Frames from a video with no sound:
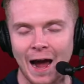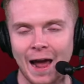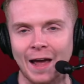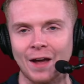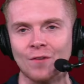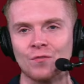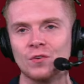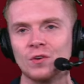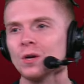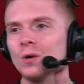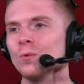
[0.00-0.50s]

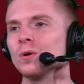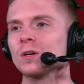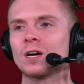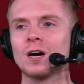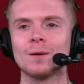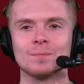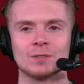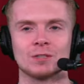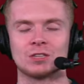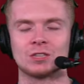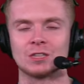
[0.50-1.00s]
if he would
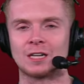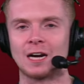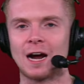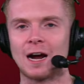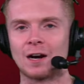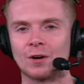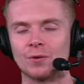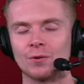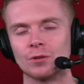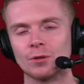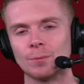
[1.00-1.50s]
come to
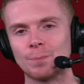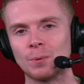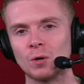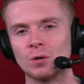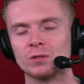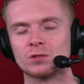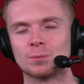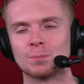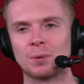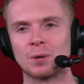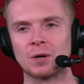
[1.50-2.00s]
Chicago and the
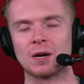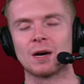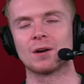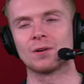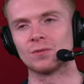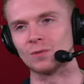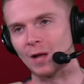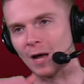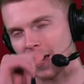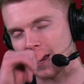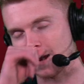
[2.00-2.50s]
Bulls would put out a
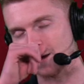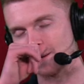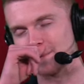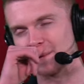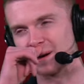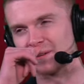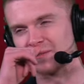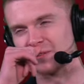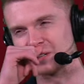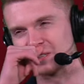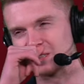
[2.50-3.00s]
lineup
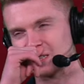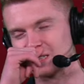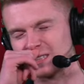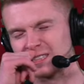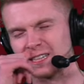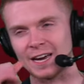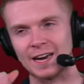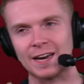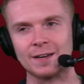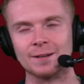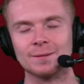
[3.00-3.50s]
of, let's just
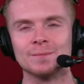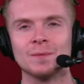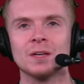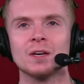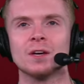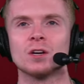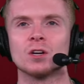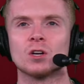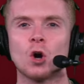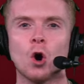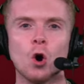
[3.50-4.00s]
say,
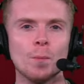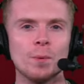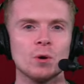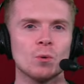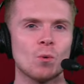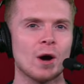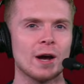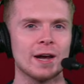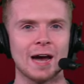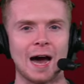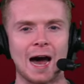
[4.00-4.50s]
Kobe
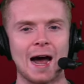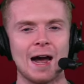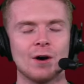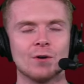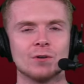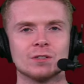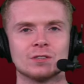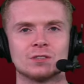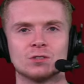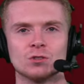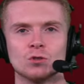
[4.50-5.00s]
White,
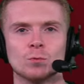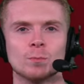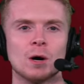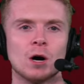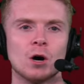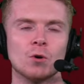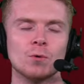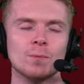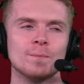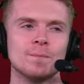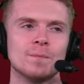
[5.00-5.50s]
Ayo
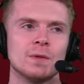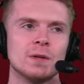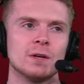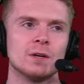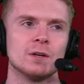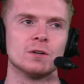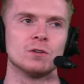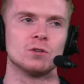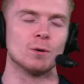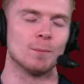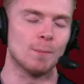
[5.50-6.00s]
Dosunmu,
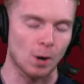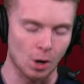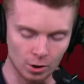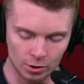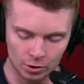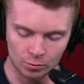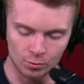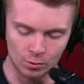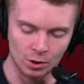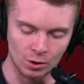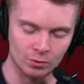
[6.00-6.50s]
DeMar
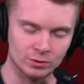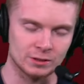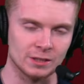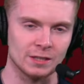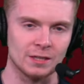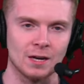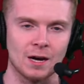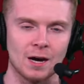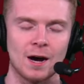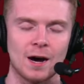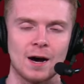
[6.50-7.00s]

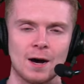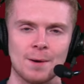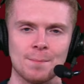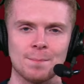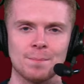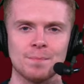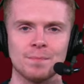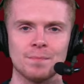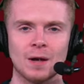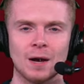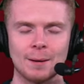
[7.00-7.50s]

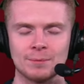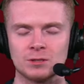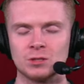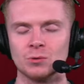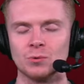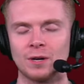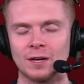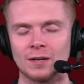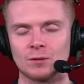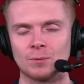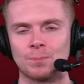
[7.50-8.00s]
DeRozan, obviously
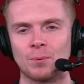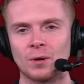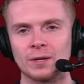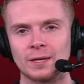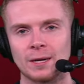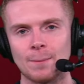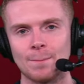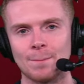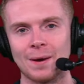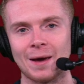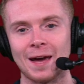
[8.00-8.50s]
we'd have to bring
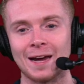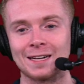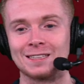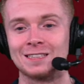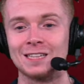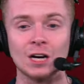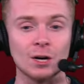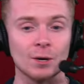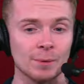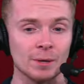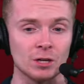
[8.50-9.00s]
him back,
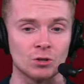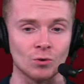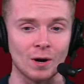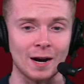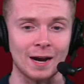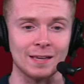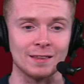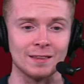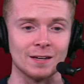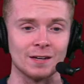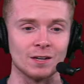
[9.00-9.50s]
Jerami
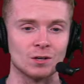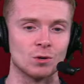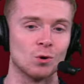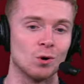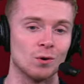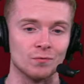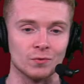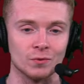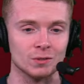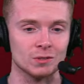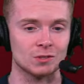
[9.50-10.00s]
Grant, and then
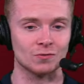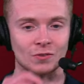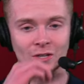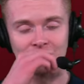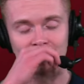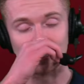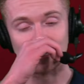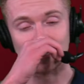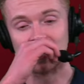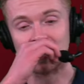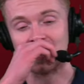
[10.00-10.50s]
Nikola
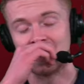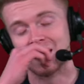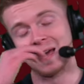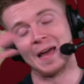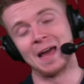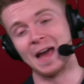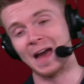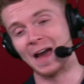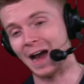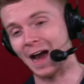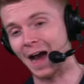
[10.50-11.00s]
Vucevic,
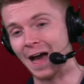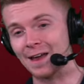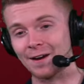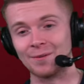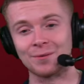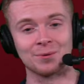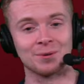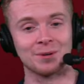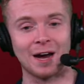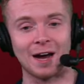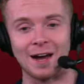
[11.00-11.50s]
I
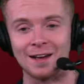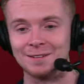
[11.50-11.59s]
don't